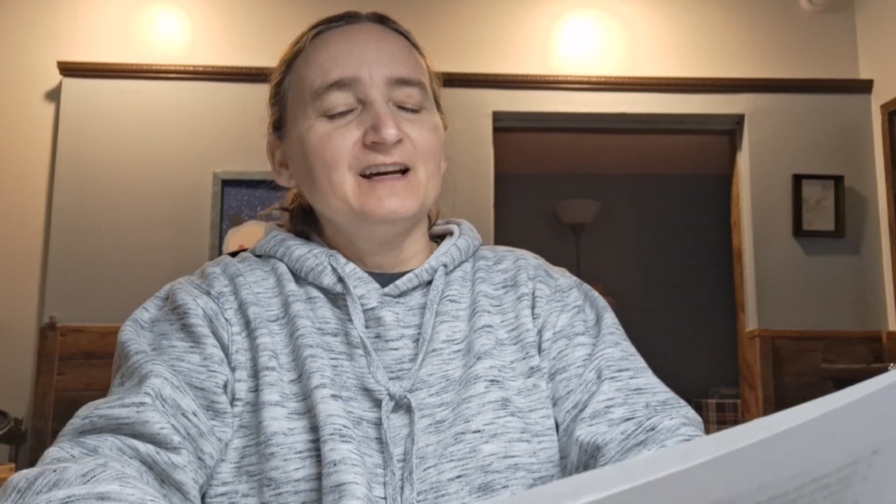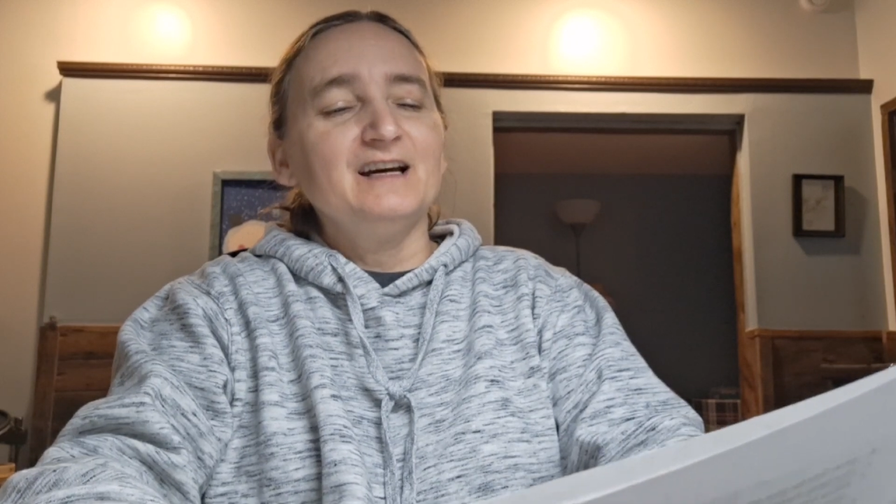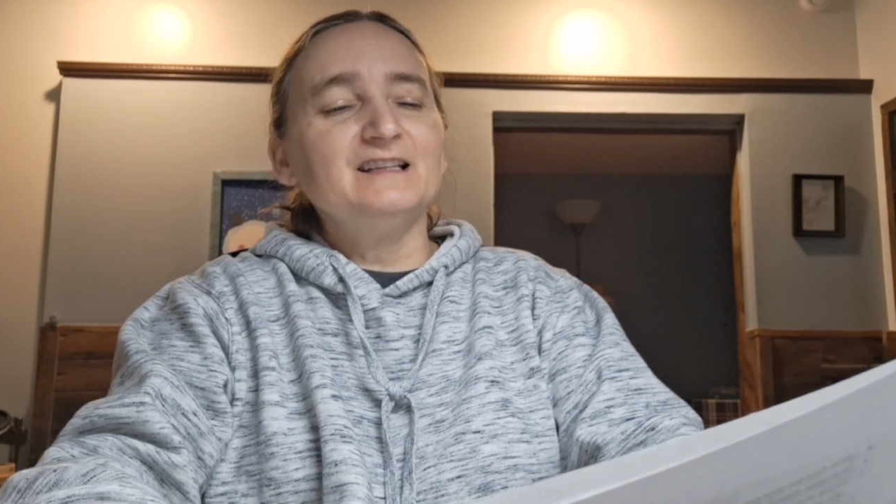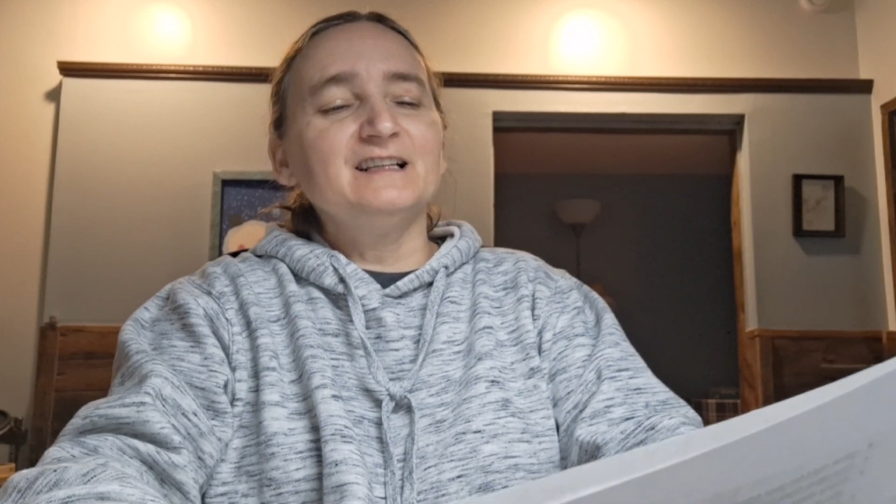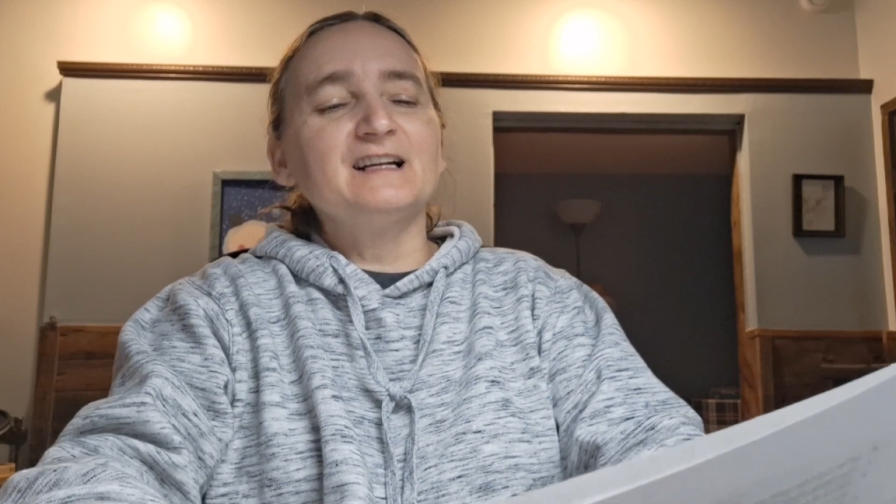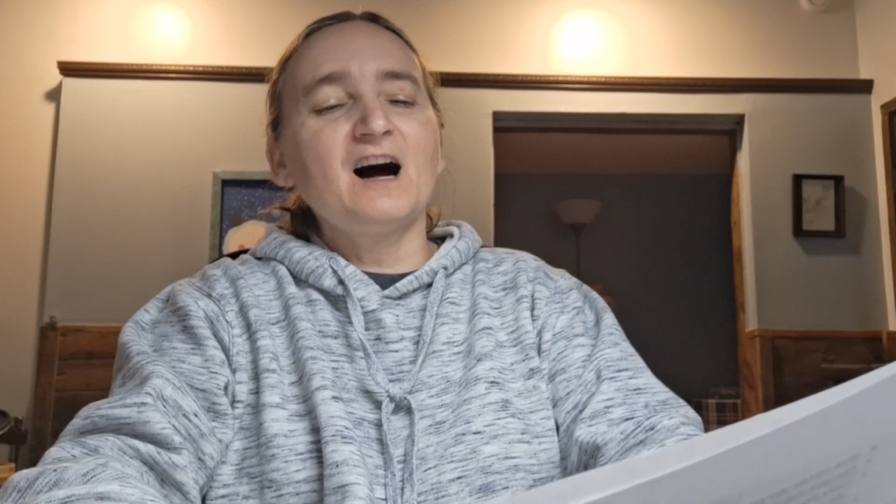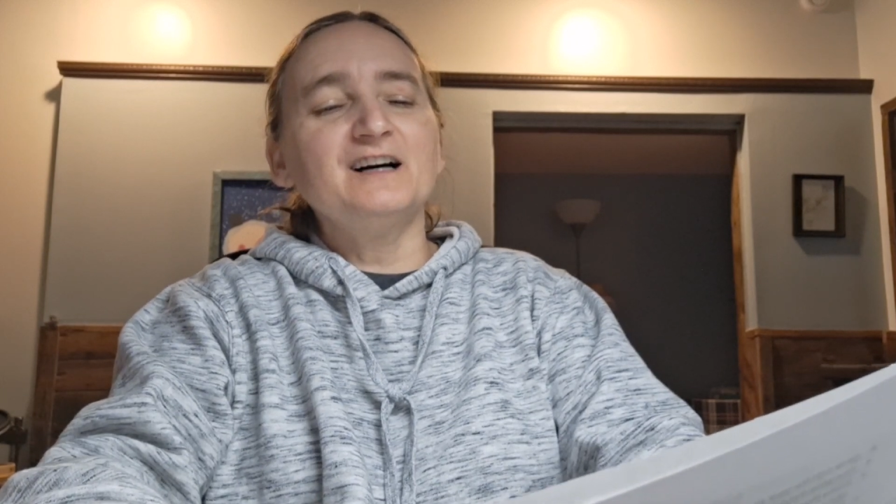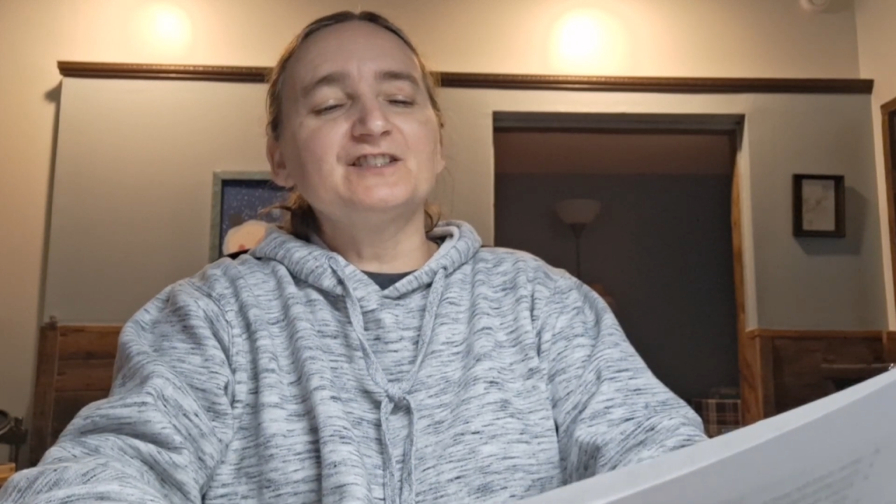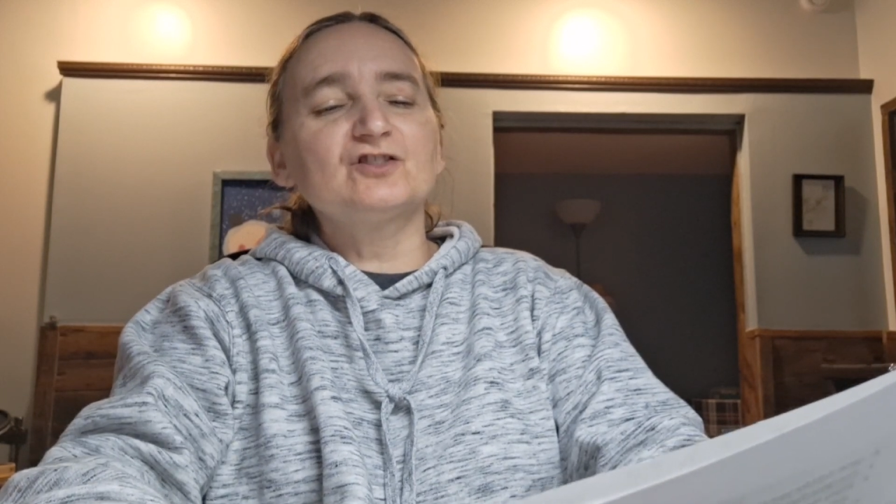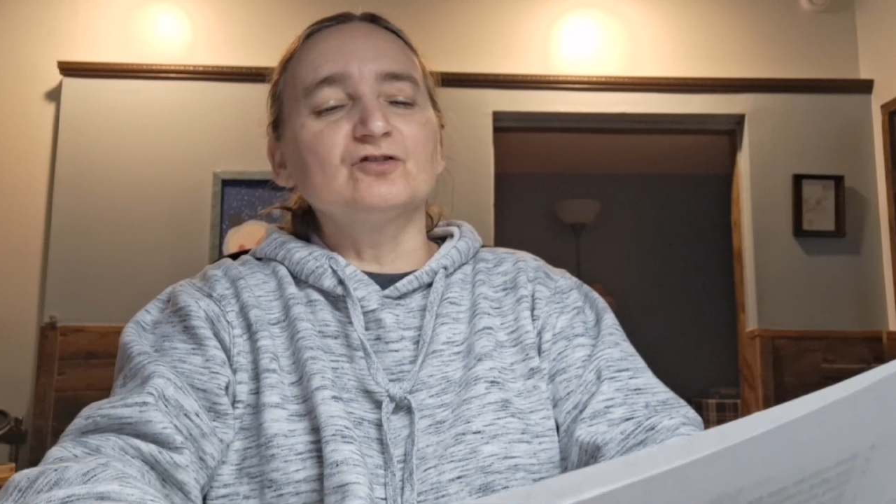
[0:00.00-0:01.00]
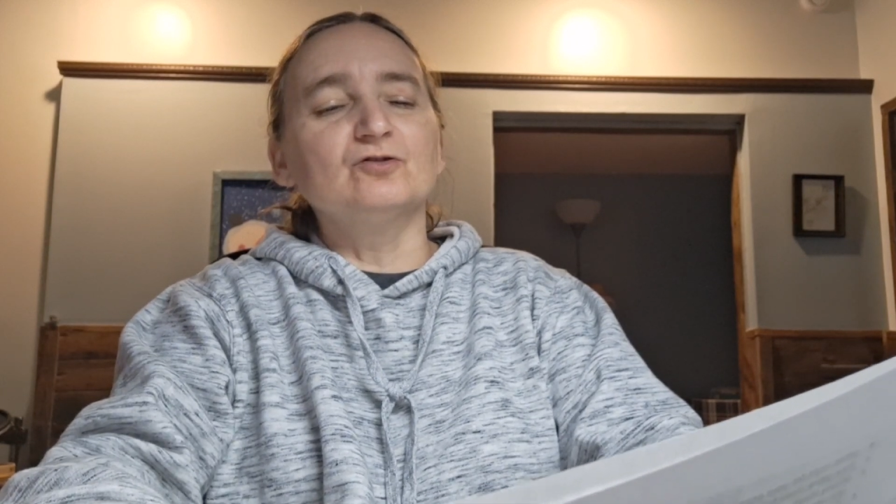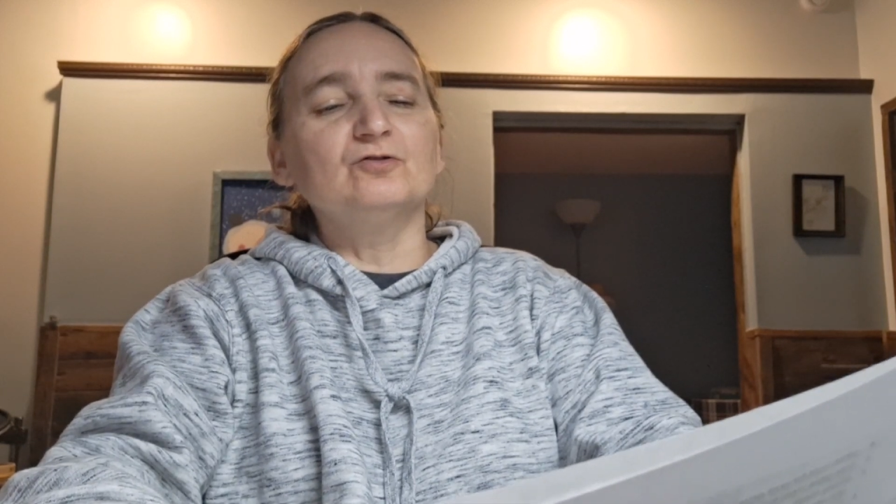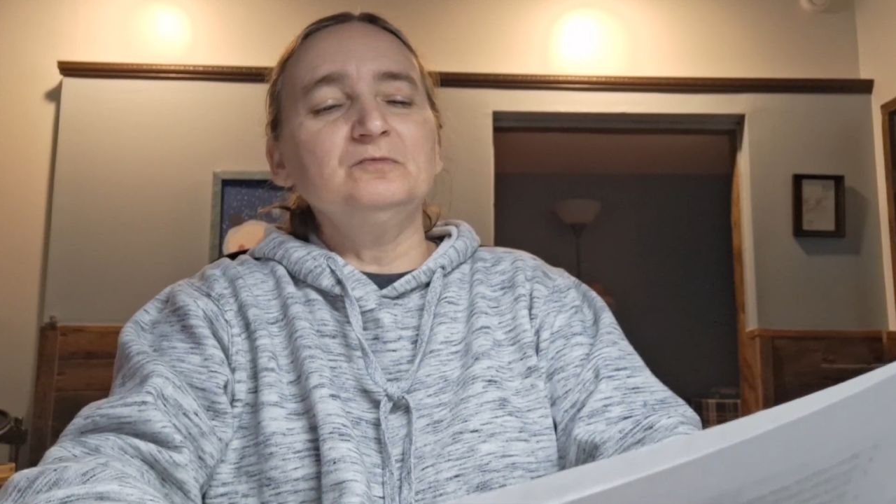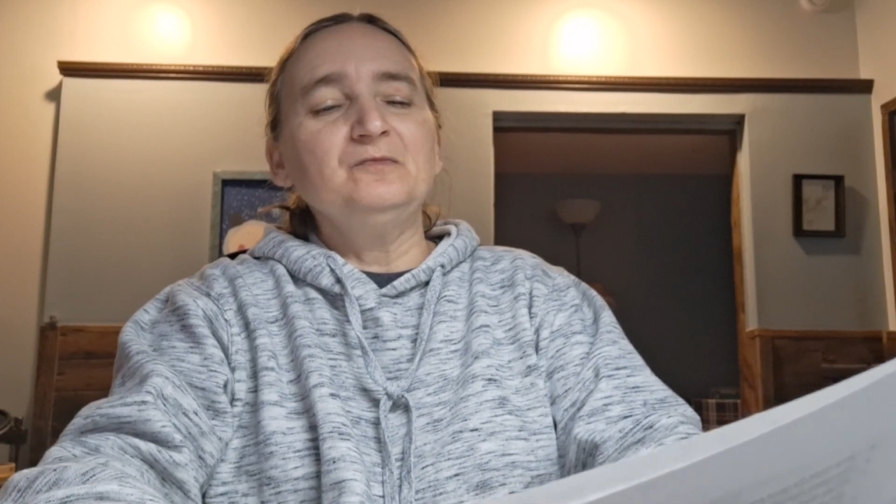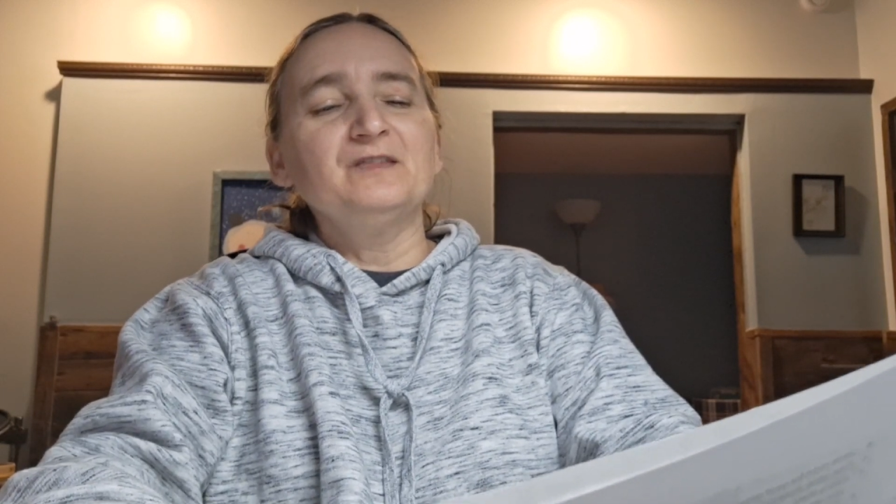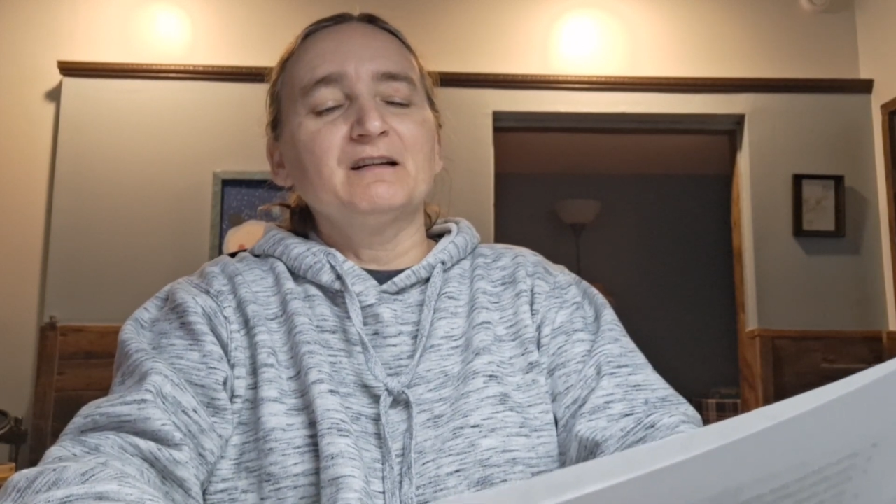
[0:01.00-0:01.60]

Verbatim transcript: and then in high school